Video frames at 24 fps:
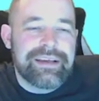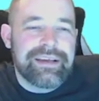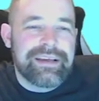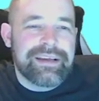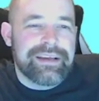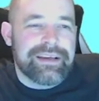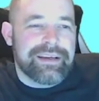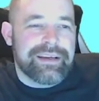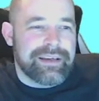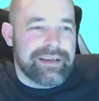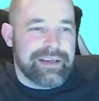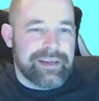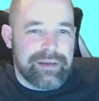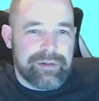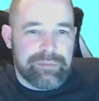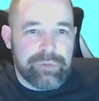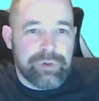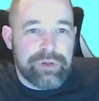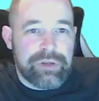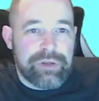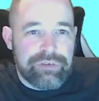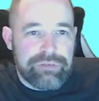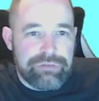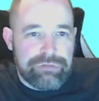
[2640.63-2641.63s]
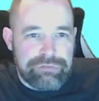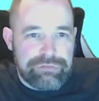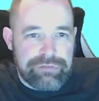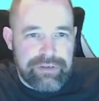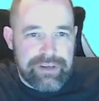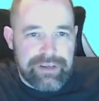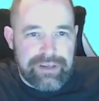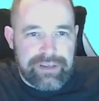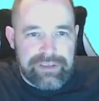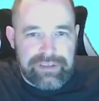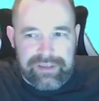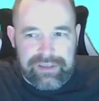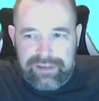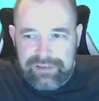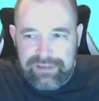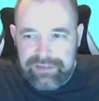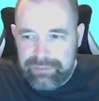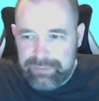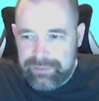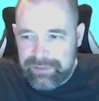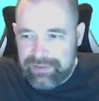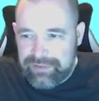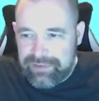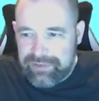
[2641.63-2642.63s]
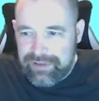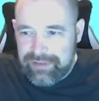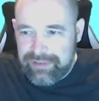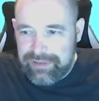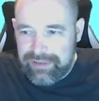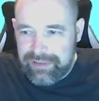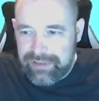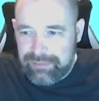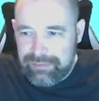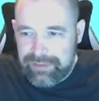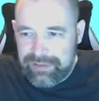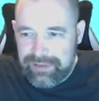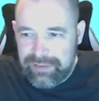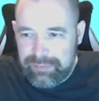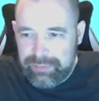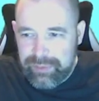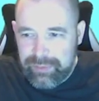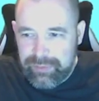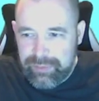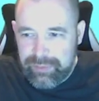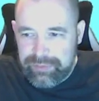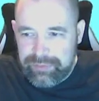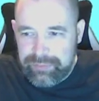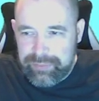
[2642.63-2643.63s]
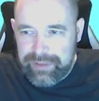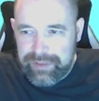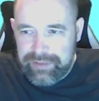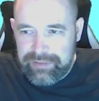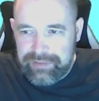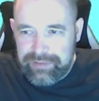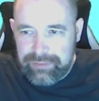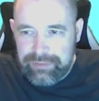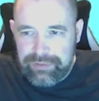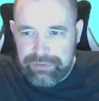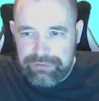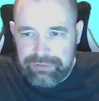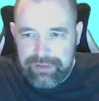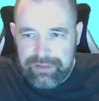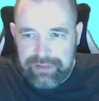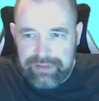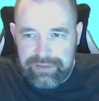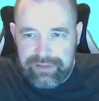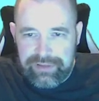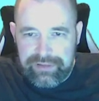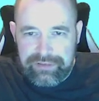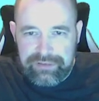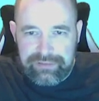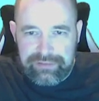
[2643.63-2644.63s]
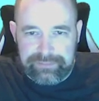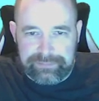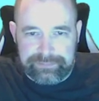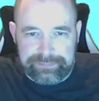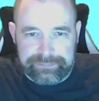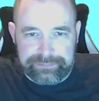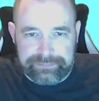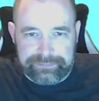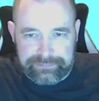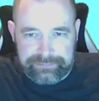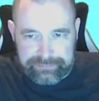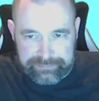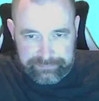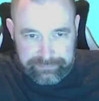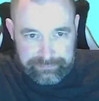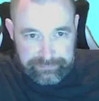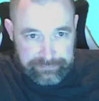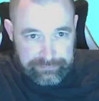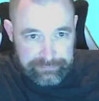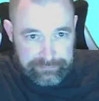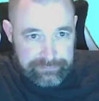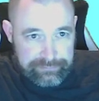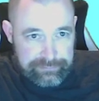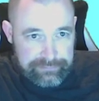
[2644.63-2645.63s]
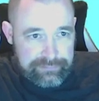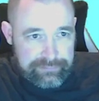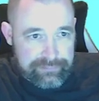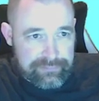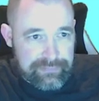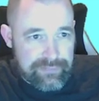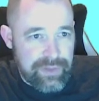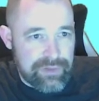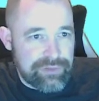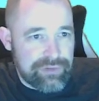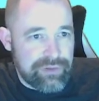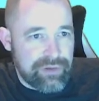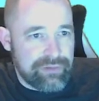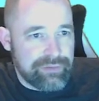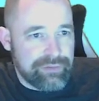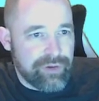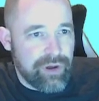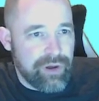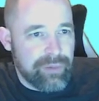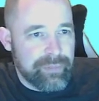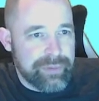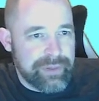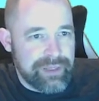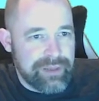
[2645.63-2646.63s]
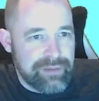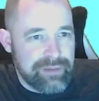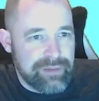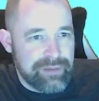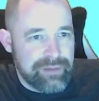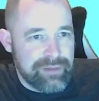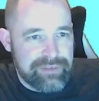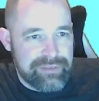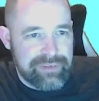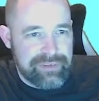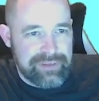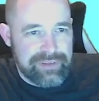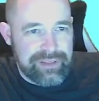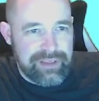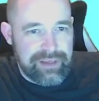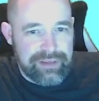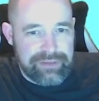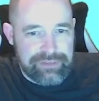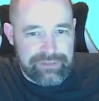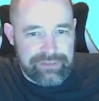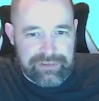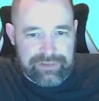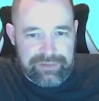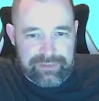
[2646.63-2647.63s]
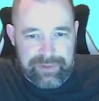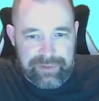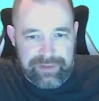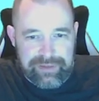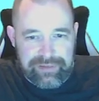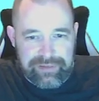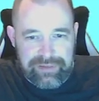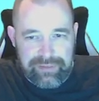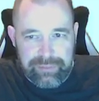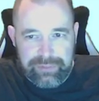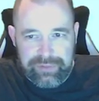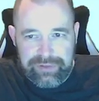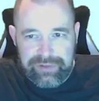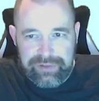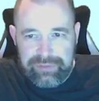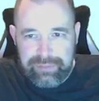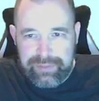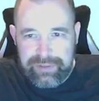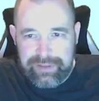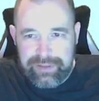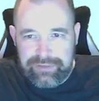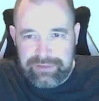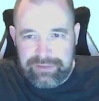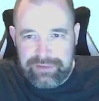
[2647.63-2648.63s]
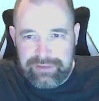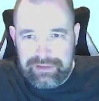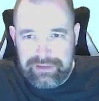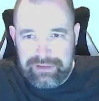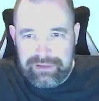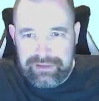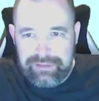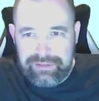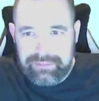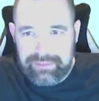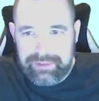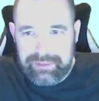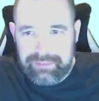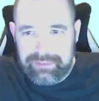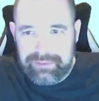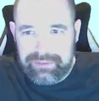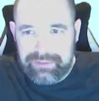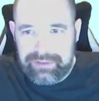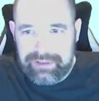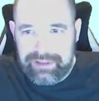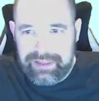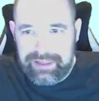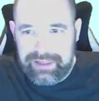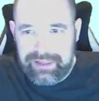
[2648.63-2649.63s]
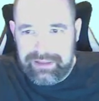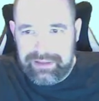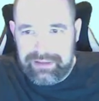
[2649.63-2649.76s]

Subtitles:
I'm going to shrink this because I think I need a bit more space. I'm going to shrink this. So I've got a bit of a larger space to put this picture, and we will get